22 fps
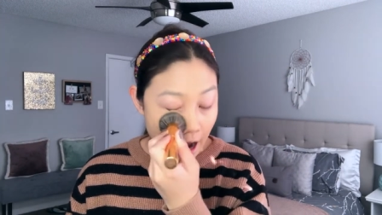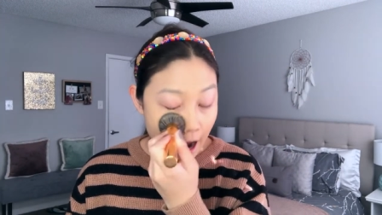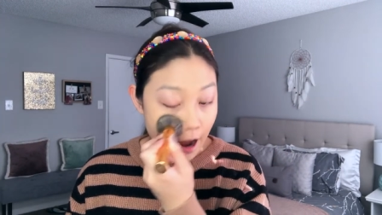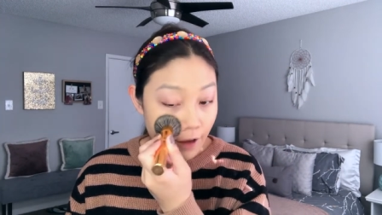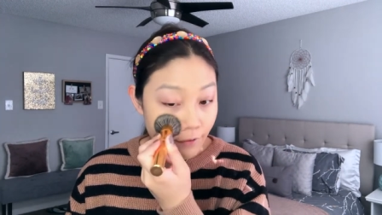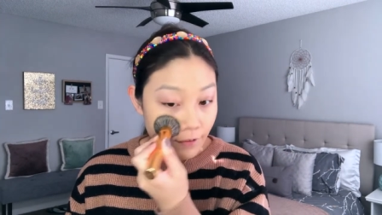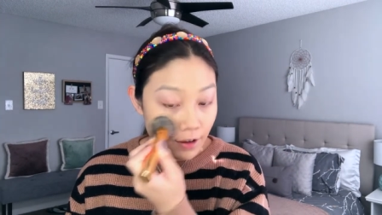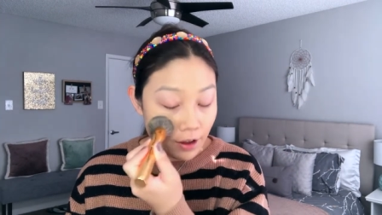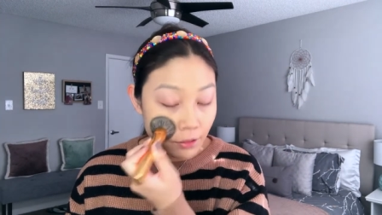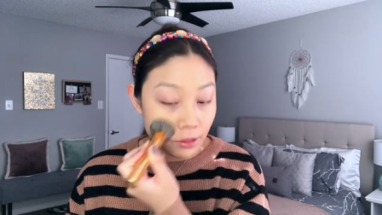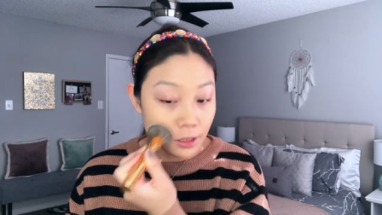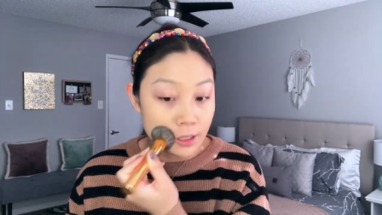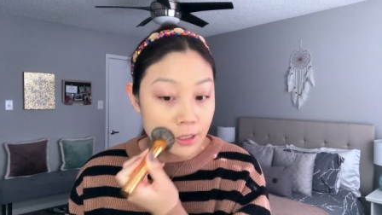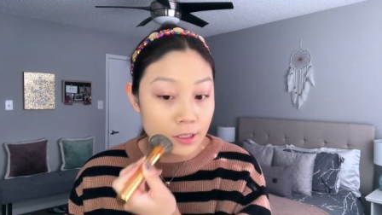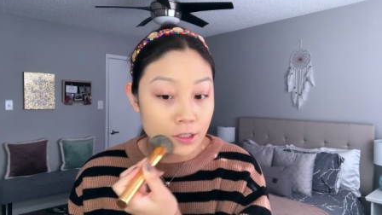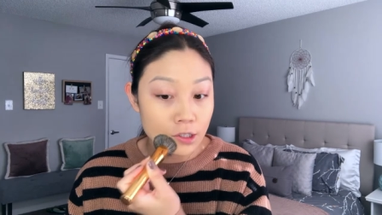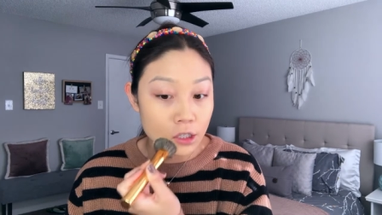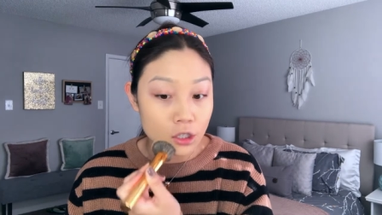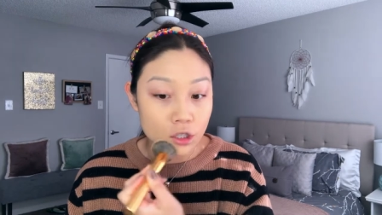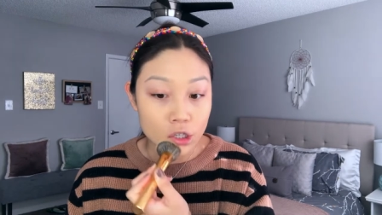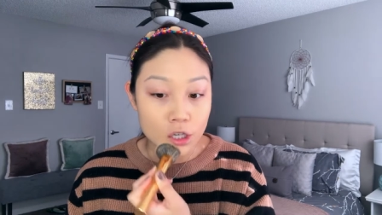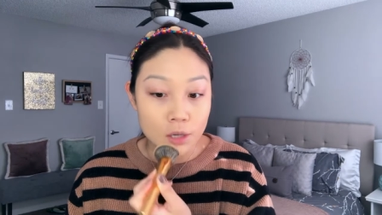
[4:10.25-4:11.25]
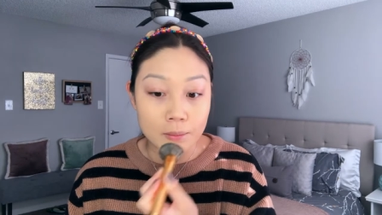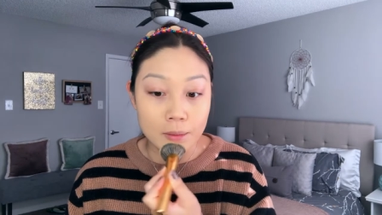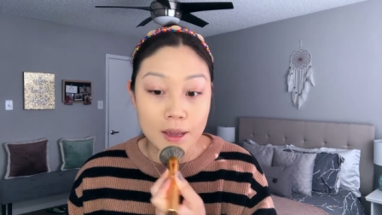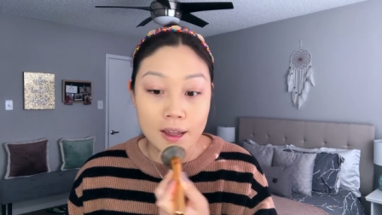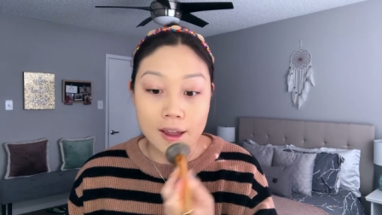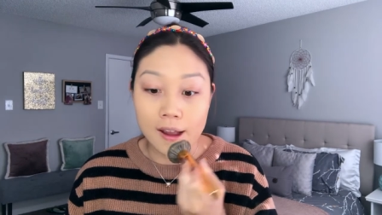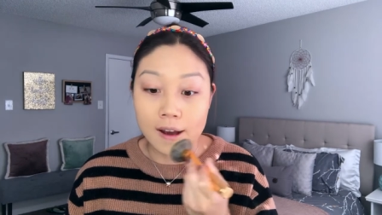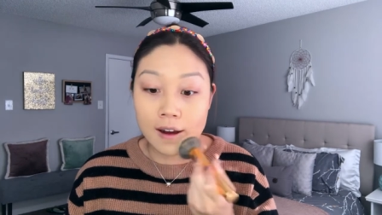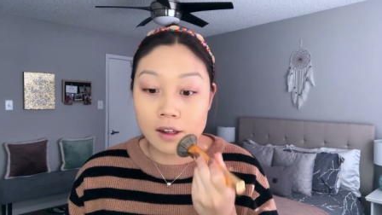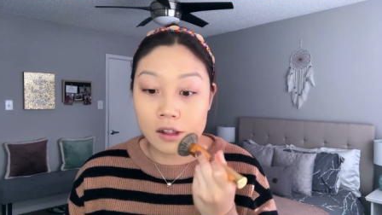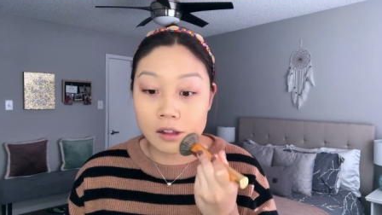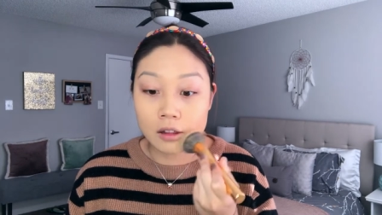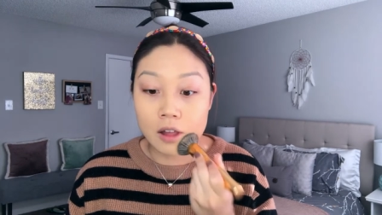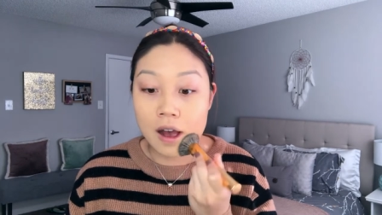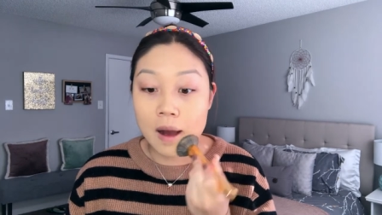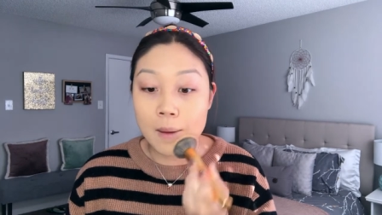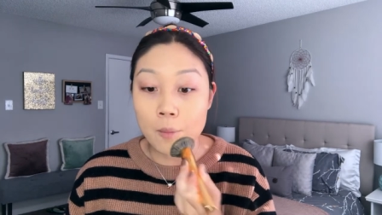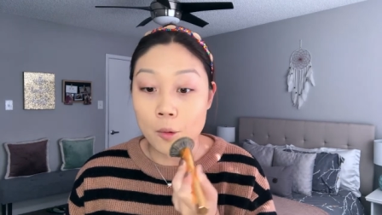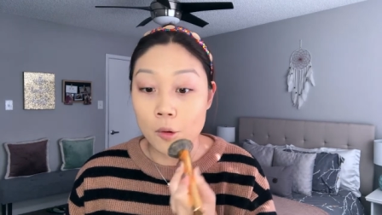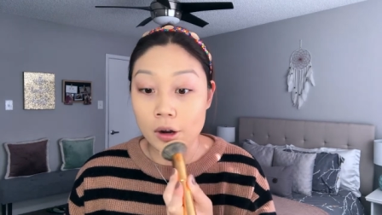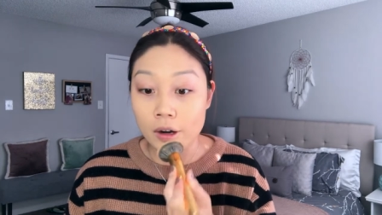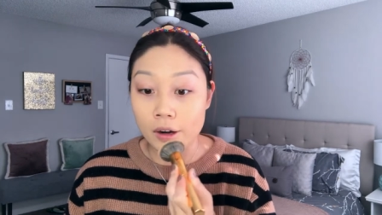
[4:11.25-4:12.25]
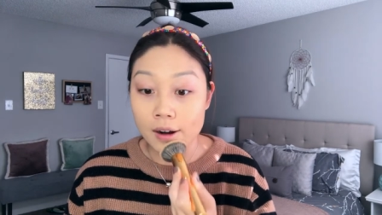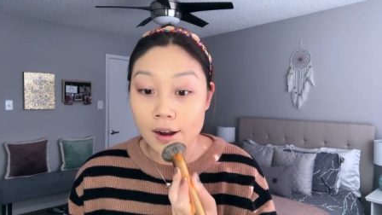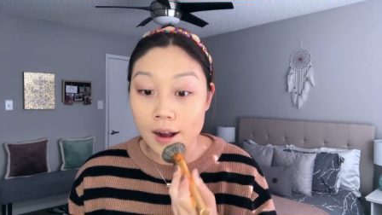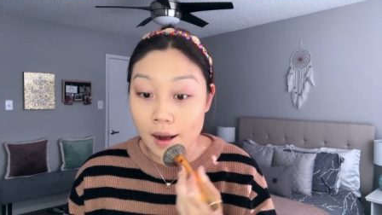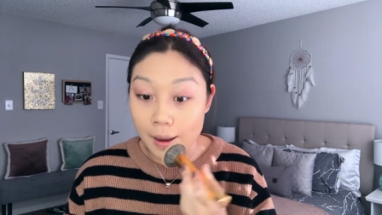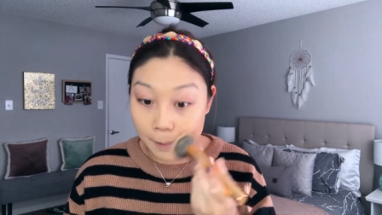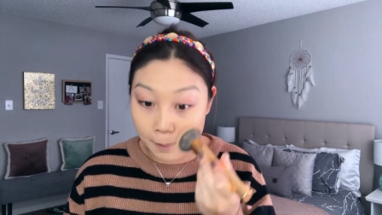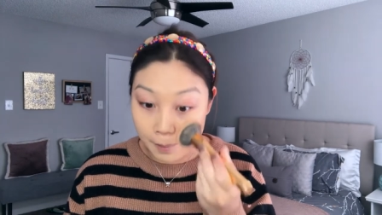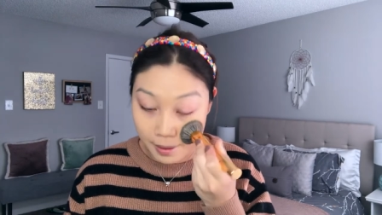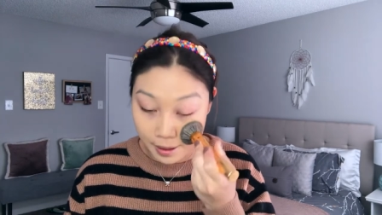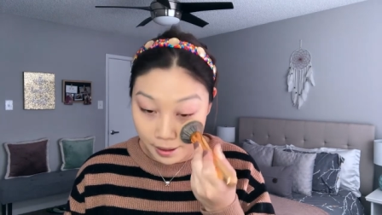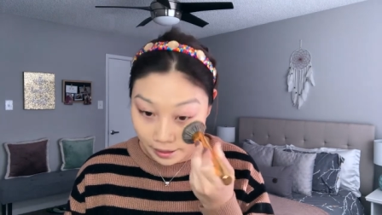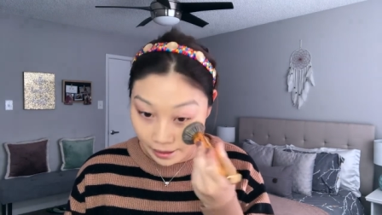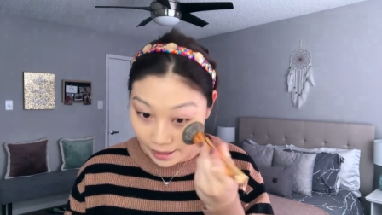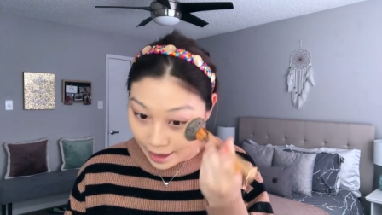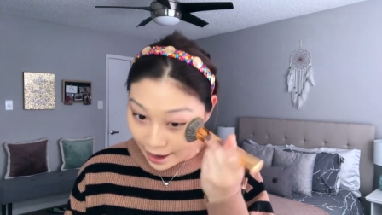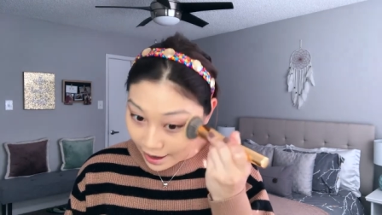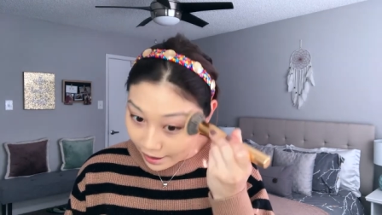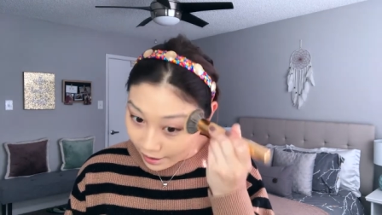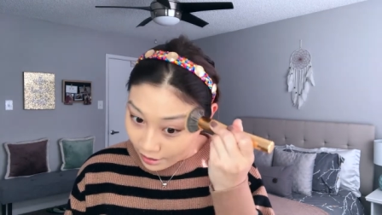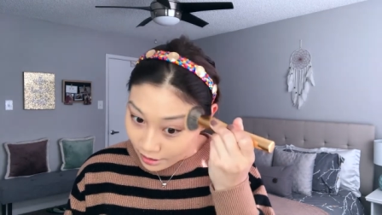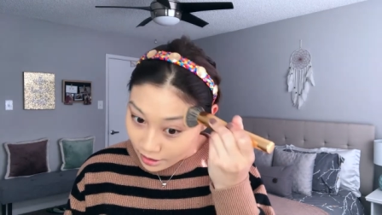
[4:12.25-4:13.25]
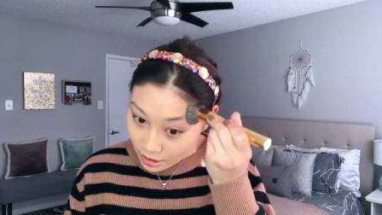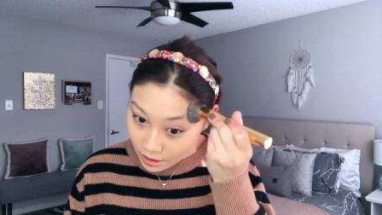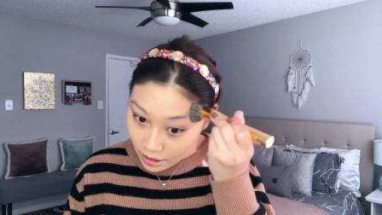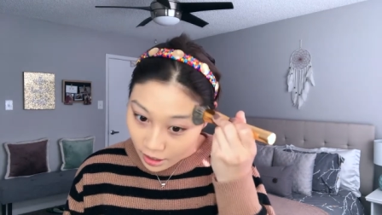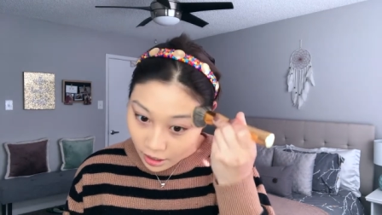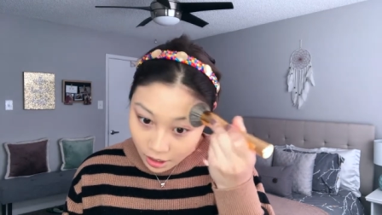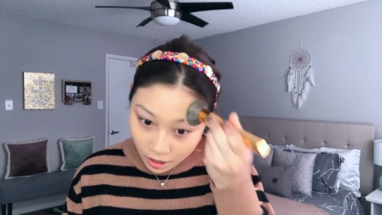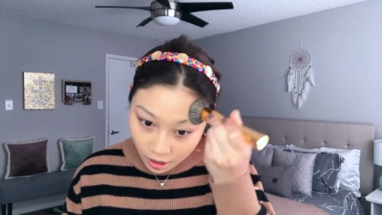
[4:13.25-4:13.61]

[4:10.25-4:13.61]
I found this season to be a lot more complex.